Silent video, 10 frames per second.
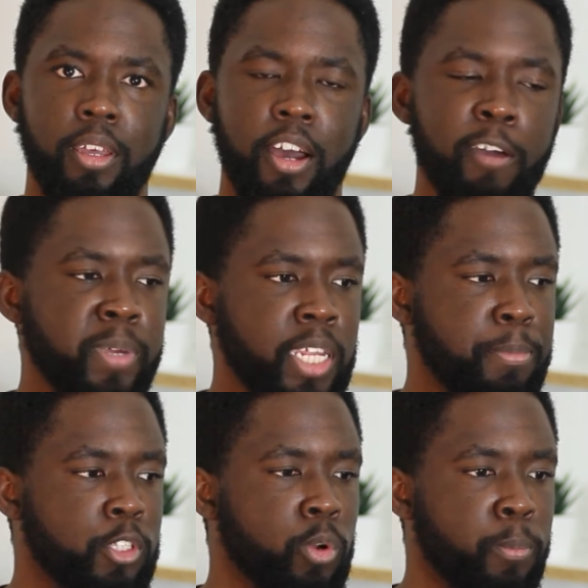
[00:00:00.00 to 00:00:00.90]
I've been
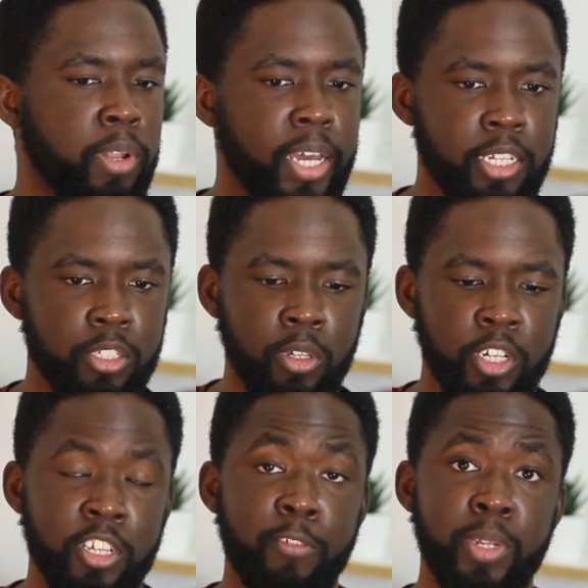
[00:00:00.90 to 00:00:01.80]
able to apply this
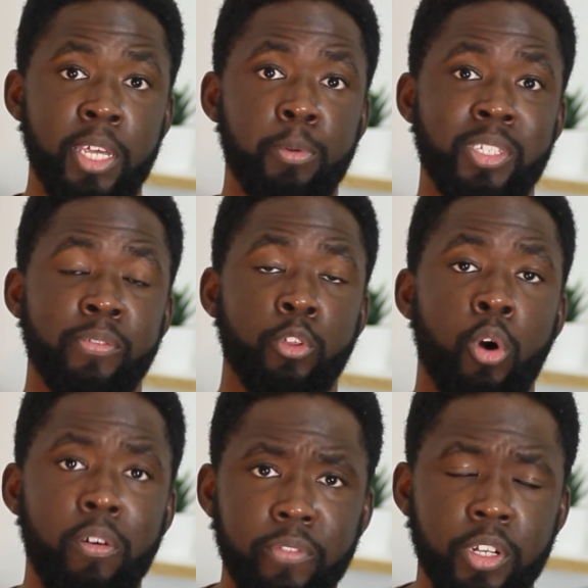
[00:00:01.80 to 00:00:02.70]
knowledge. I've been able to have the
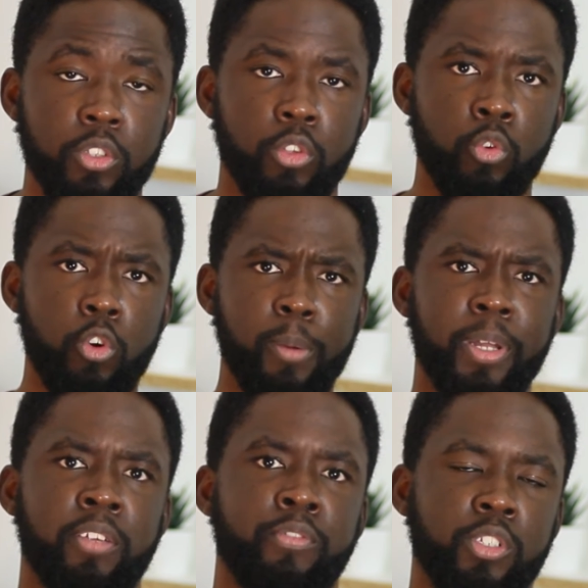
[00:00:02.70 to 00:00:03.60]
confidence to talk about
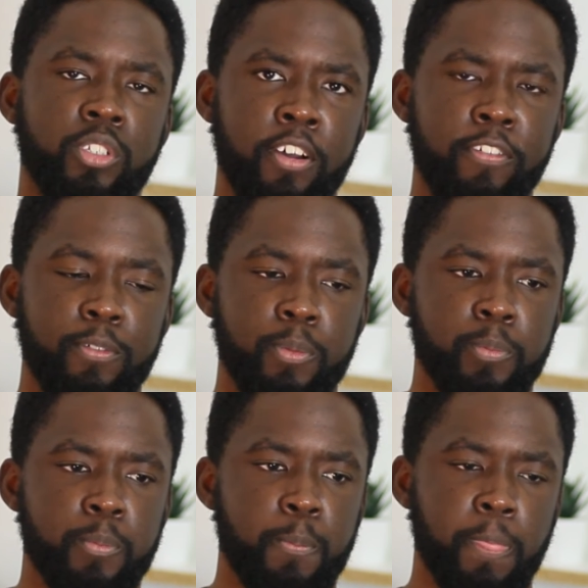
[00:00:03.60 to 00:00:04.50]
different stuff
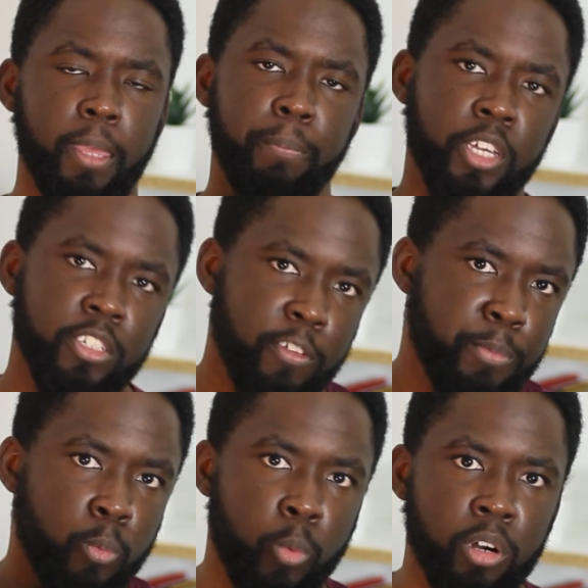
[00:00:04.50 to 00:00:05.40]
because I've
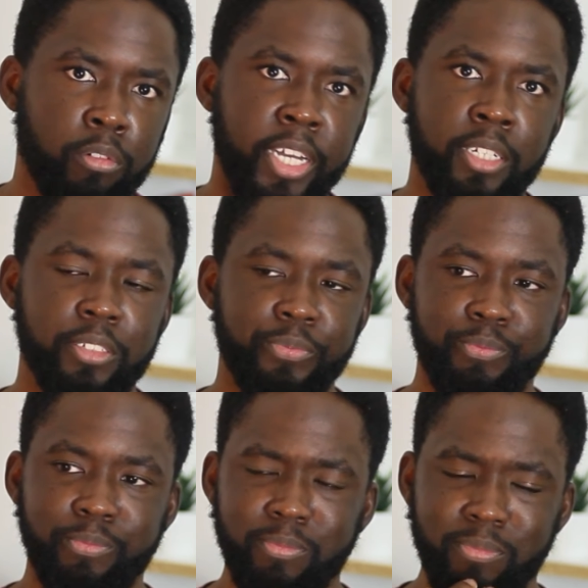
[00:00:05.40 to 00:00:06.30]
been well read.
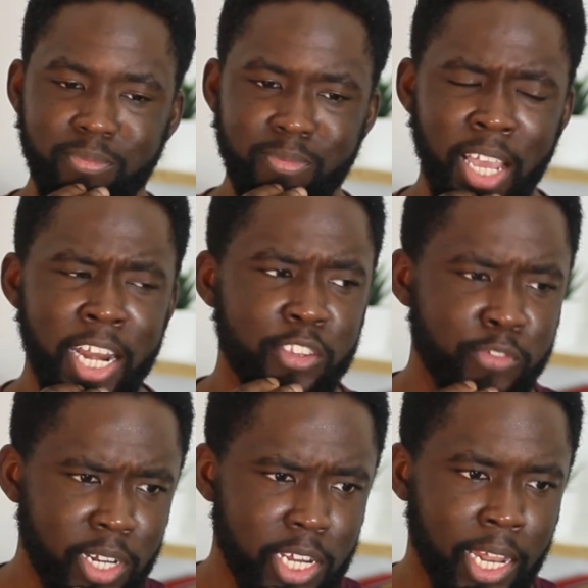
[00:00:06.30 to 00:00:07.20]
And it's
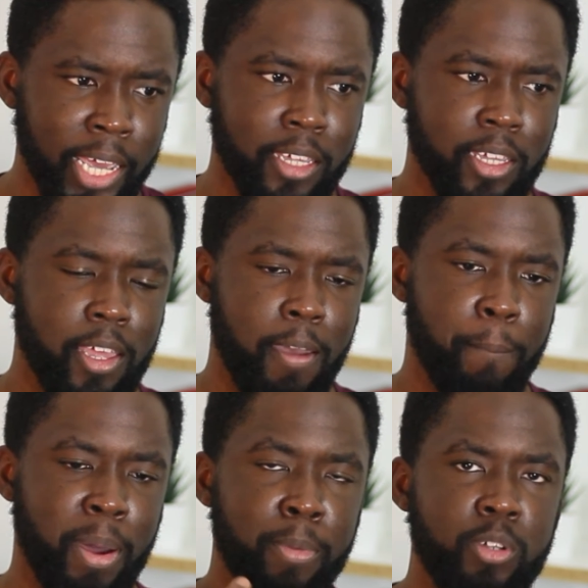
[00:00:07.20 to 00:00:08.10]
funny, like,
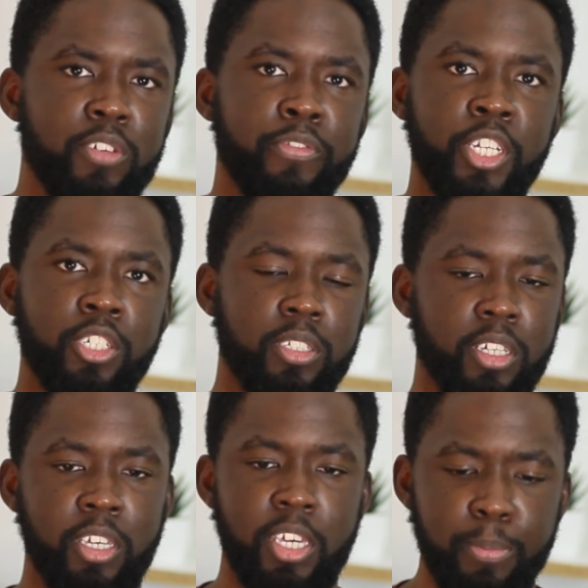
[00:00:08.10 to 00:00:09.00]
my motivation to
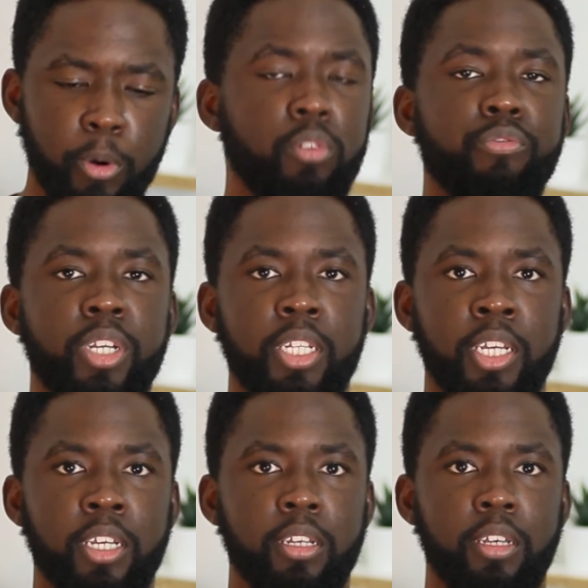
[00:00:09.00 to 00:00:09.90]
keep on
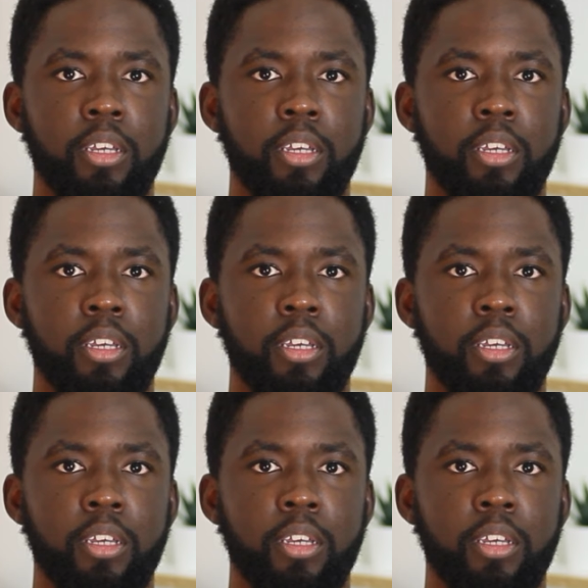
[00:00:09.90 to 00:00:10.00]
reading